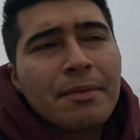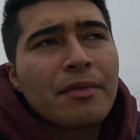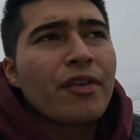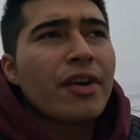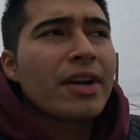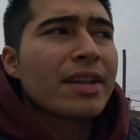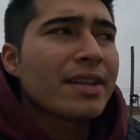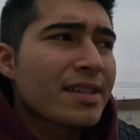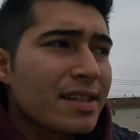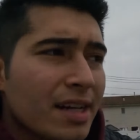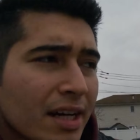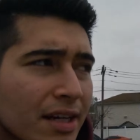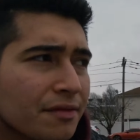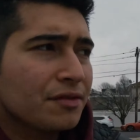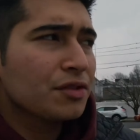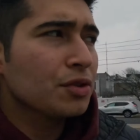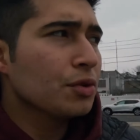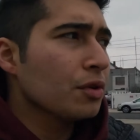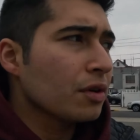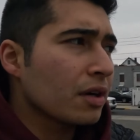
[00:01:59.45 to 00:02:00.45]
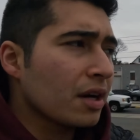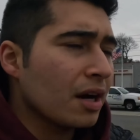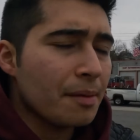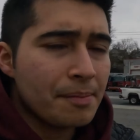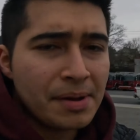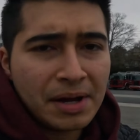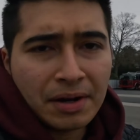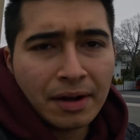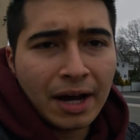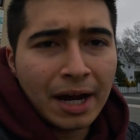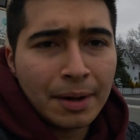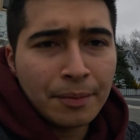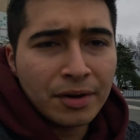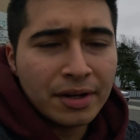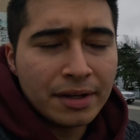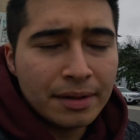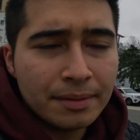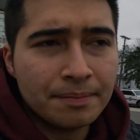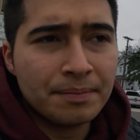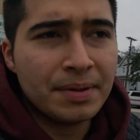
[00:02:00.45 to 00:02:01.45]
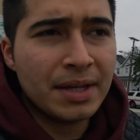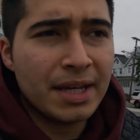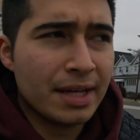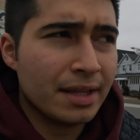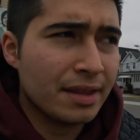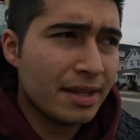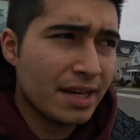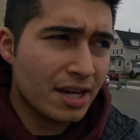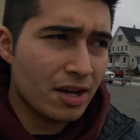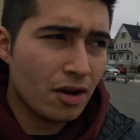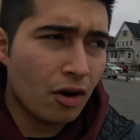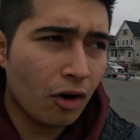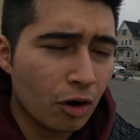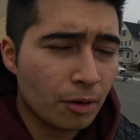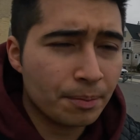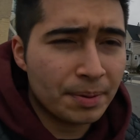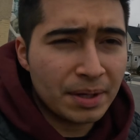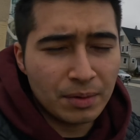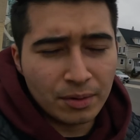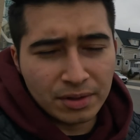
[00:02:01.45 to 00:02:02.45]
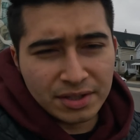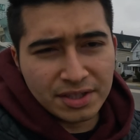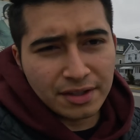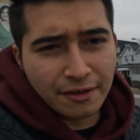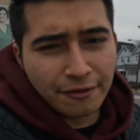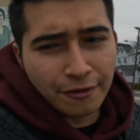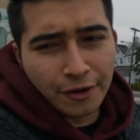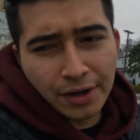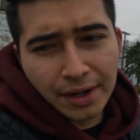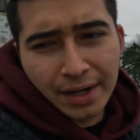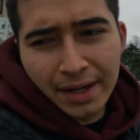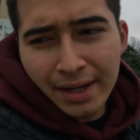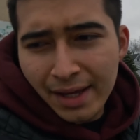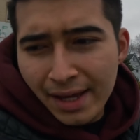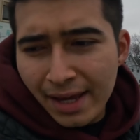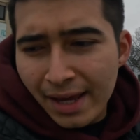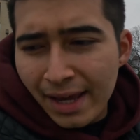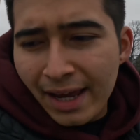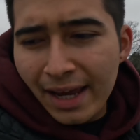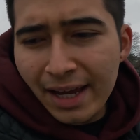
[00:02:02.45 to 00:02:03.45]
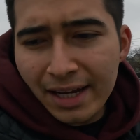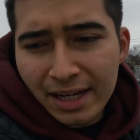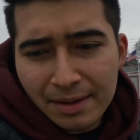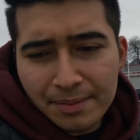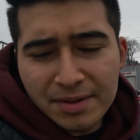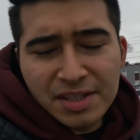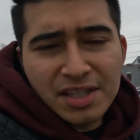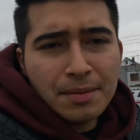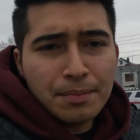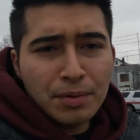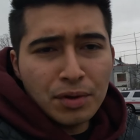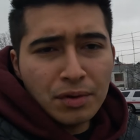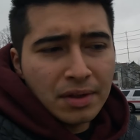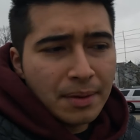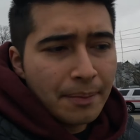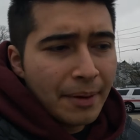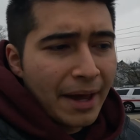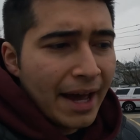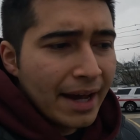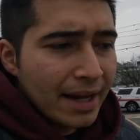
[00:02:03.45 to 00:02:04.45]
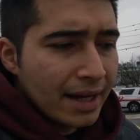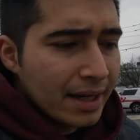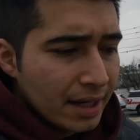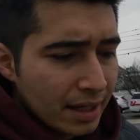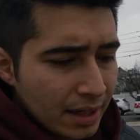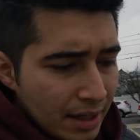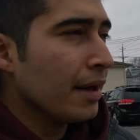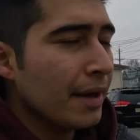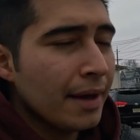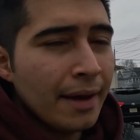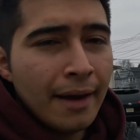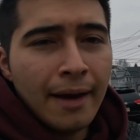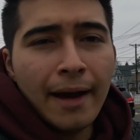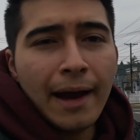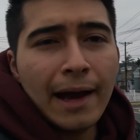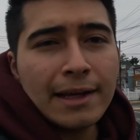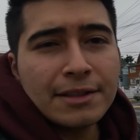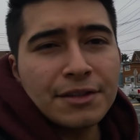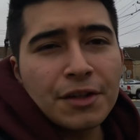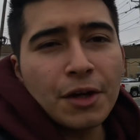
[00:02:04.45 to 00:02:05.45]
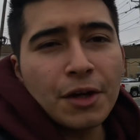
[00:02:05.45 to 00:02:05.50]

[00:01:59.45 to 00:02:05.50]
been running this kind of dual compound hybrid, being the RP1s in the front and EBC Blue in the back. As it